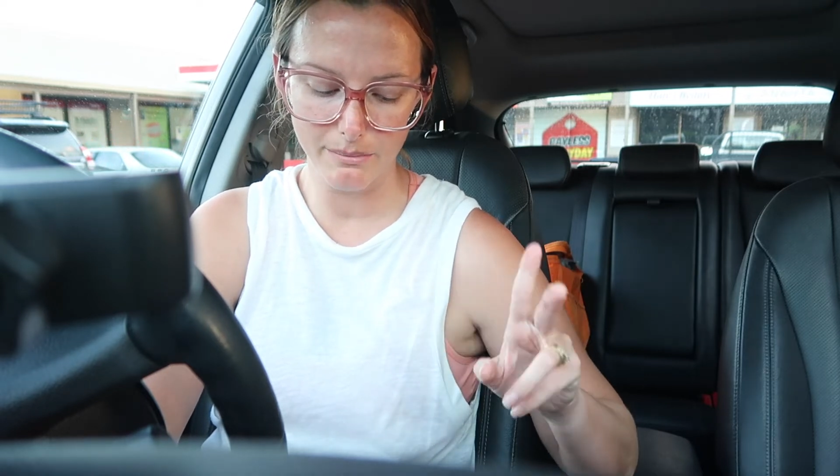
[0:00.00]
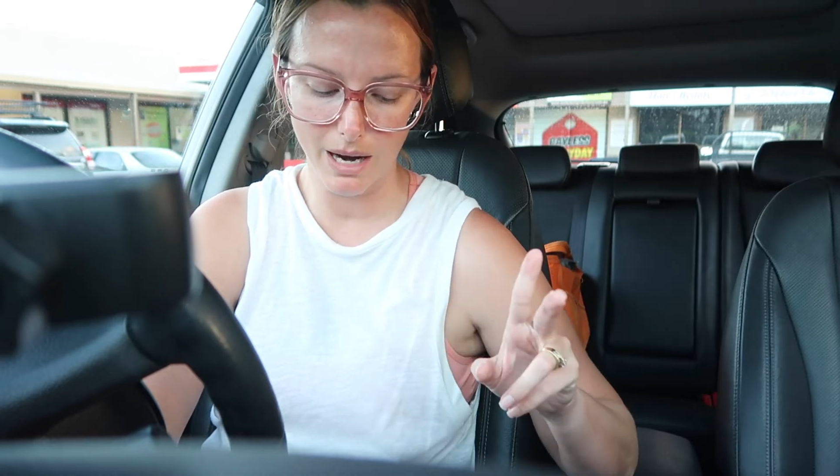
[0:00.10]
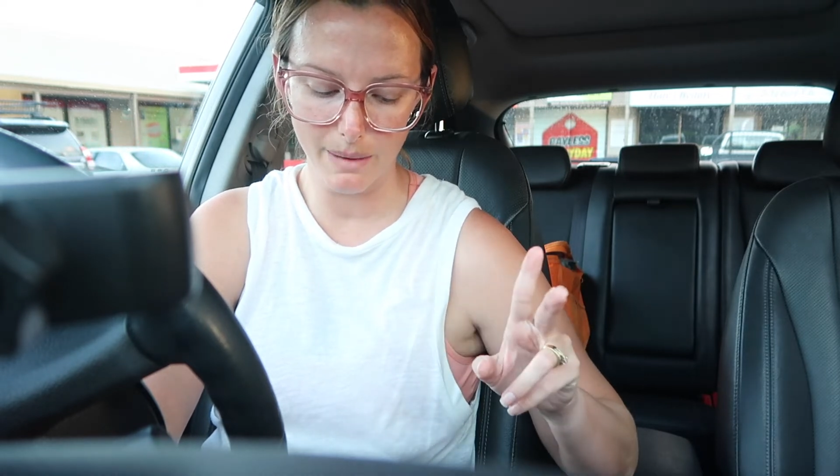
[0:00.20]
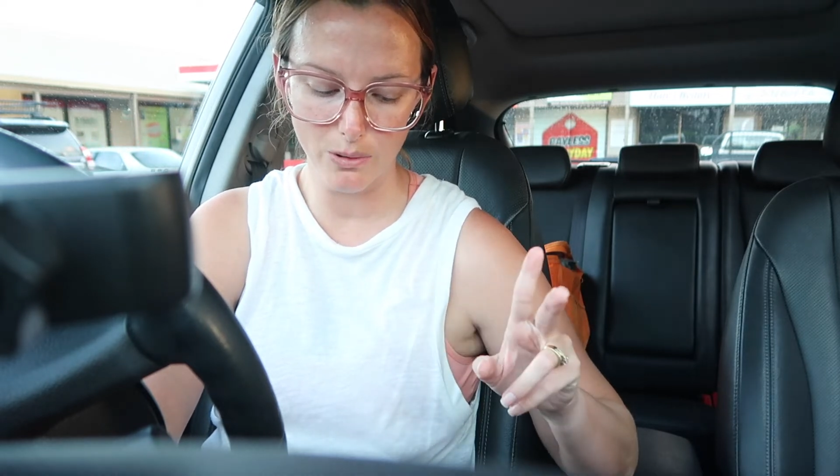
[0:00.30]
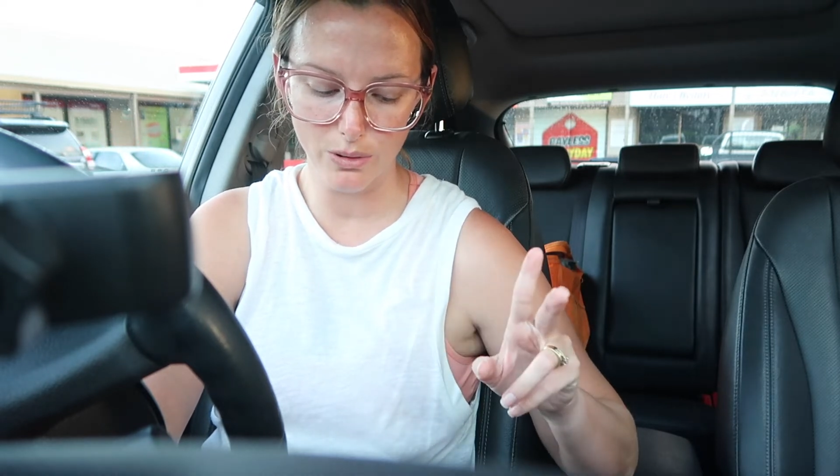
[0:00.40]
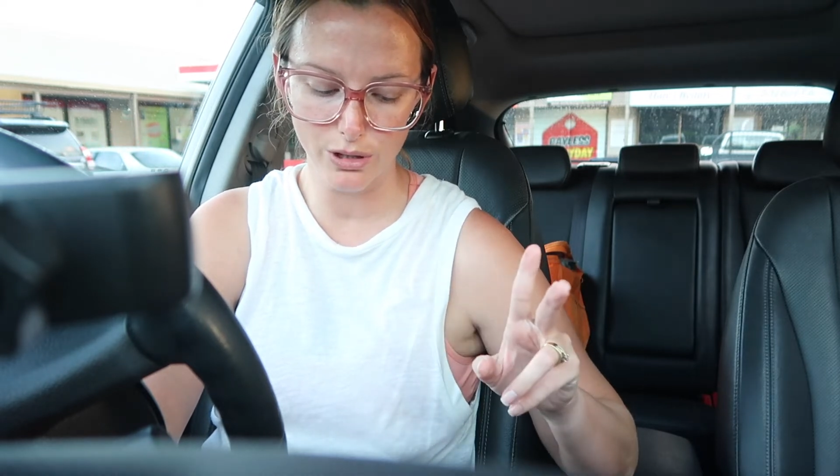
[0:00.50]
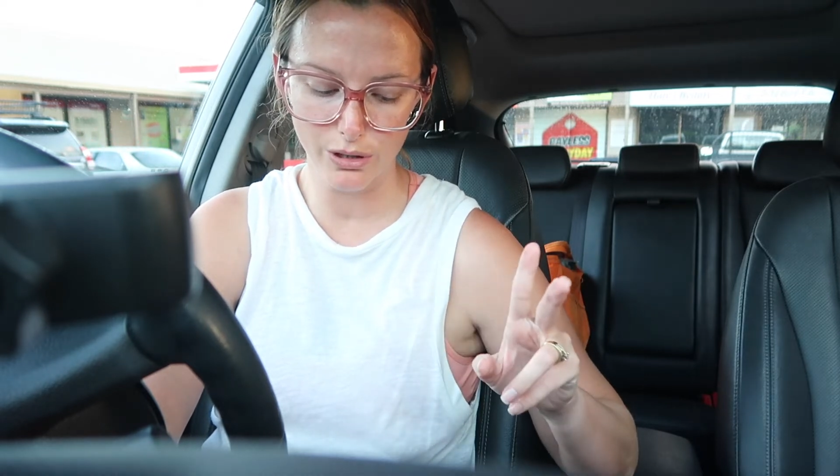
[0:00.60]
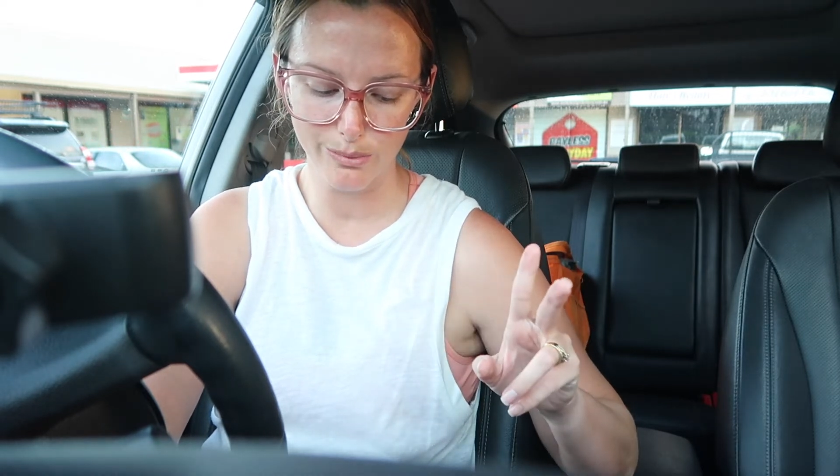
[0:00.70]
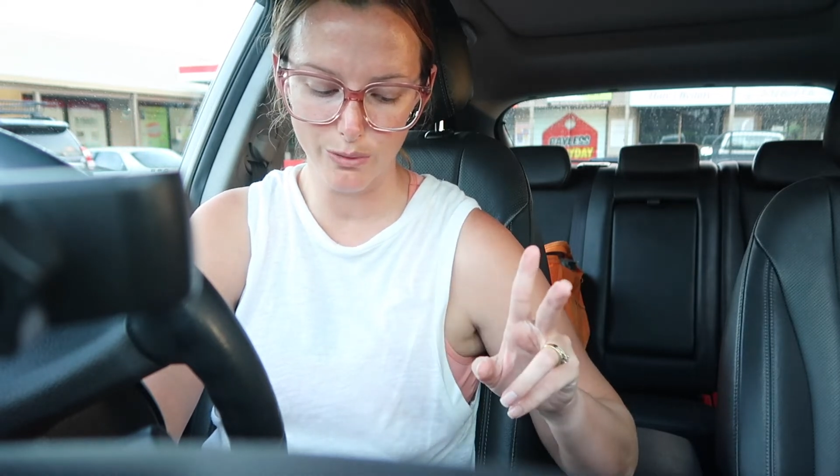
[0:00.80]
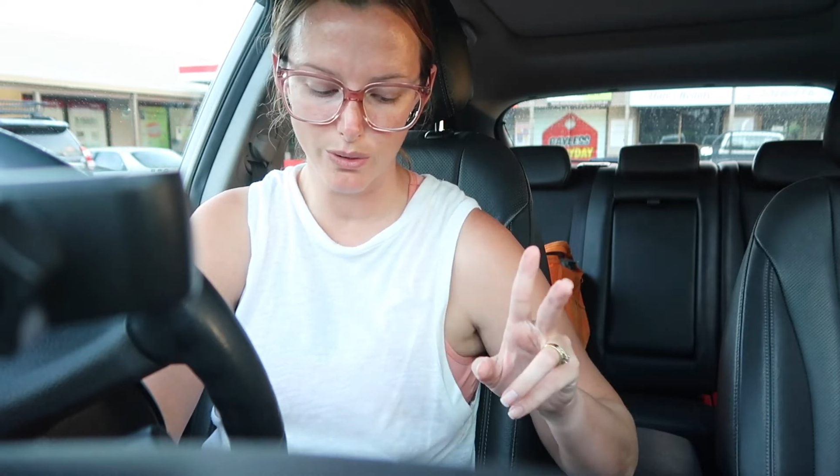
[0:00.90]
my portion
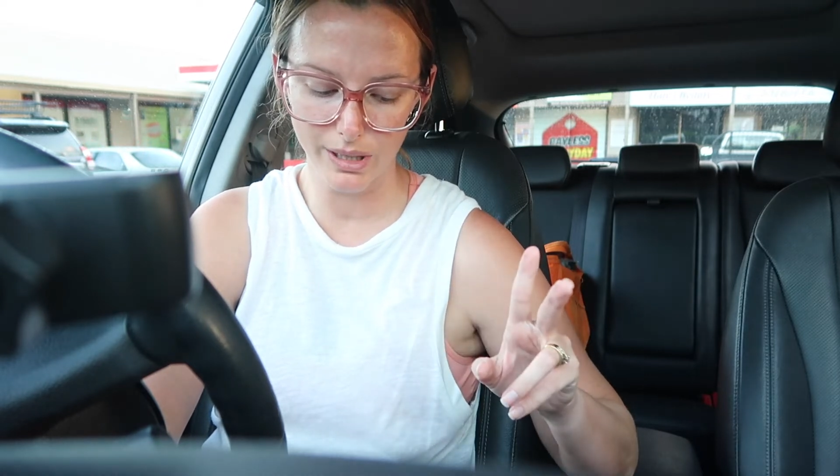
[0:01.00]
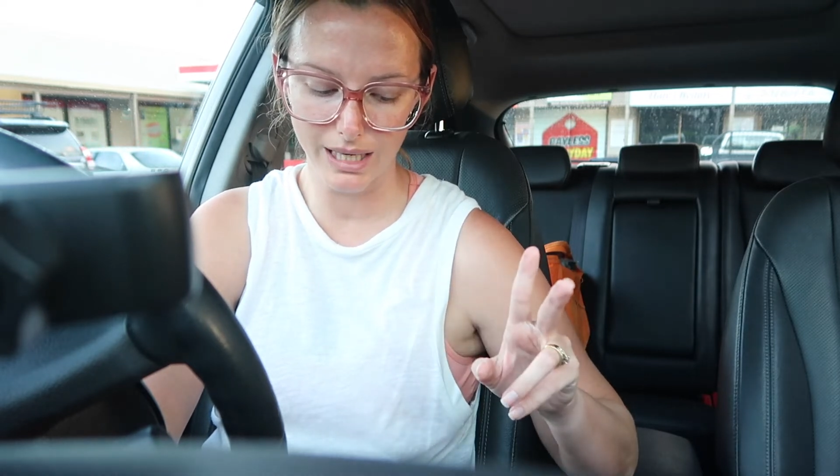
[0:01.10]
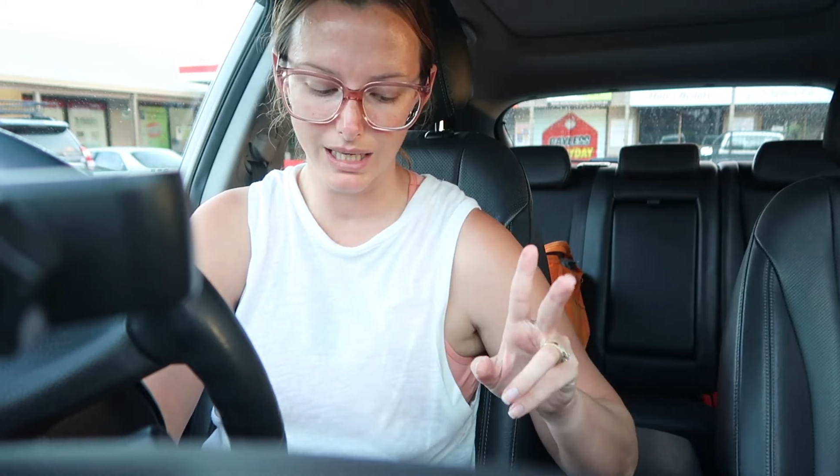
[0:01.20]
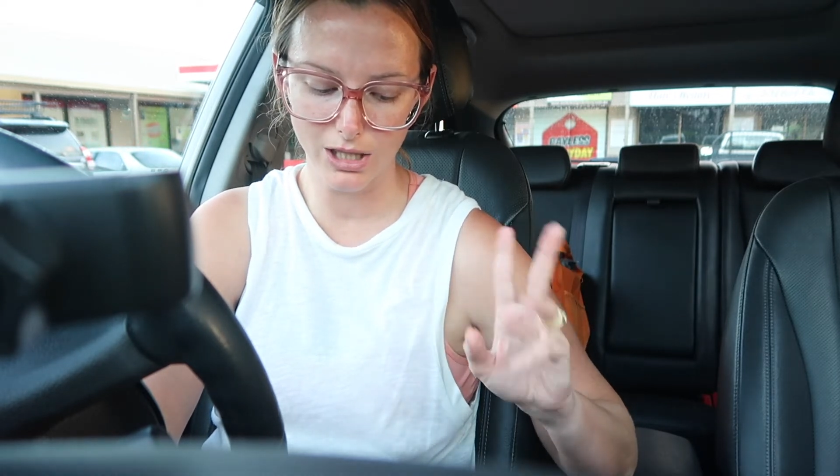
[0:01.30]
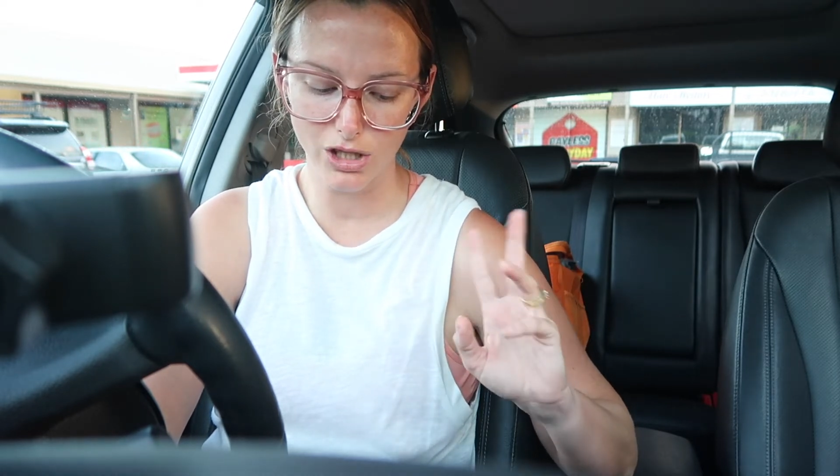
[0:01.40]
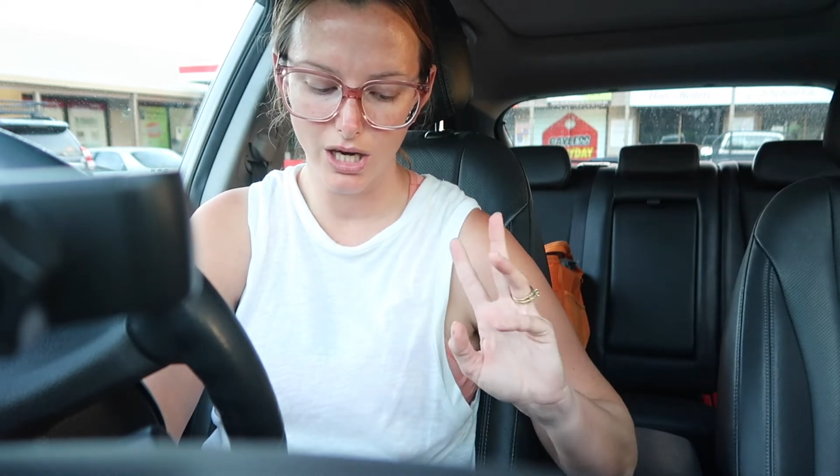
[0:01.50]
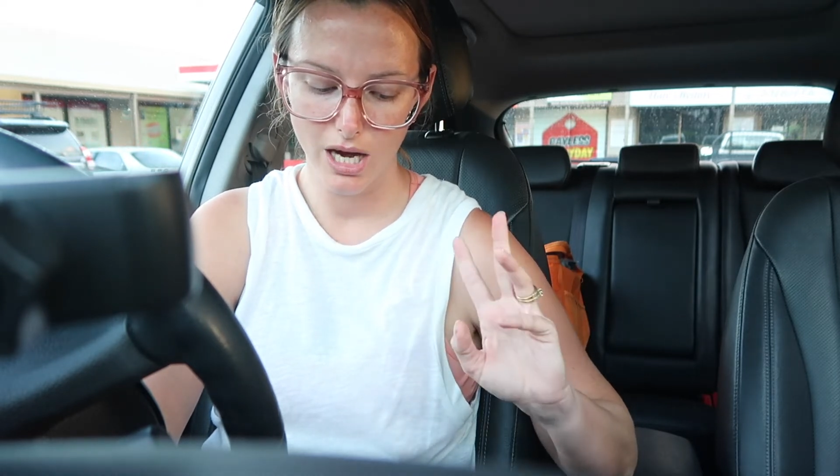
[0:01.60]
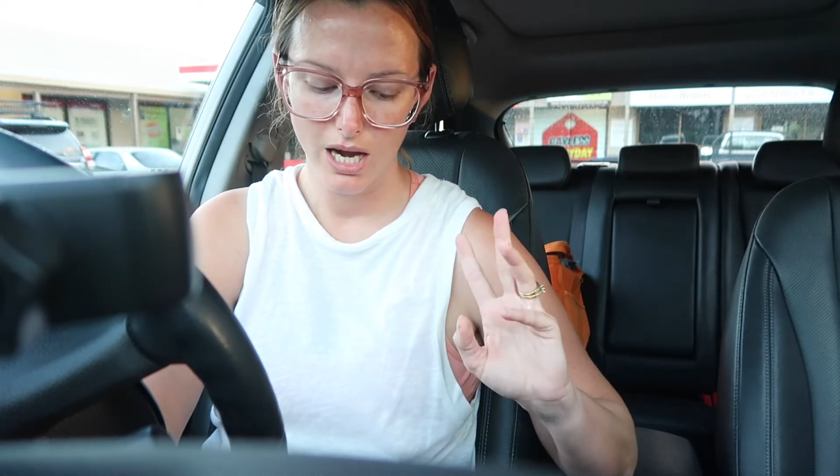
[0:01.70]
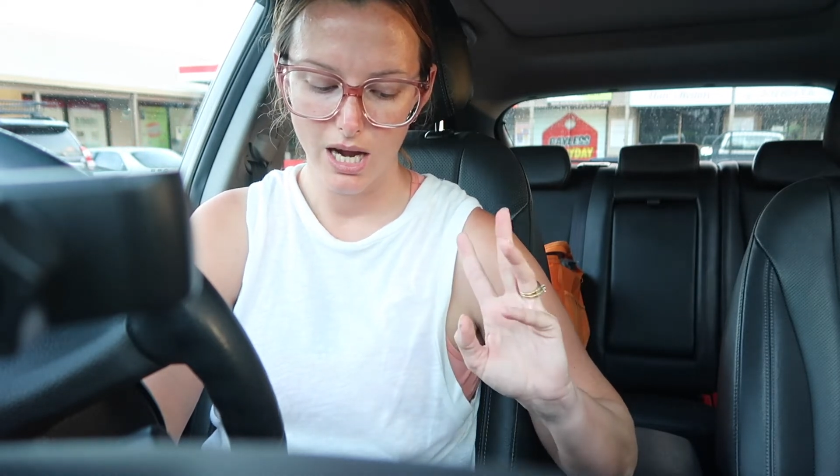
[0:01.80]
of the mortgage,